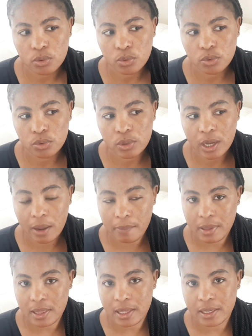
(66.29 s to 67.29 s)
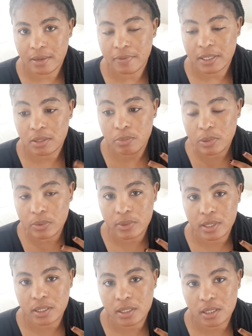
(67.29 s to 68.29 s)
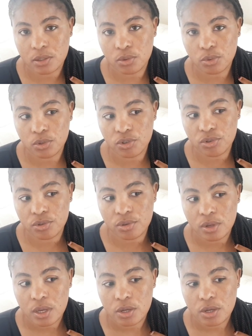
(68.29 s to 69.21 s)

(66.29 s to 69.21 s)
to to come in that have experienced this to just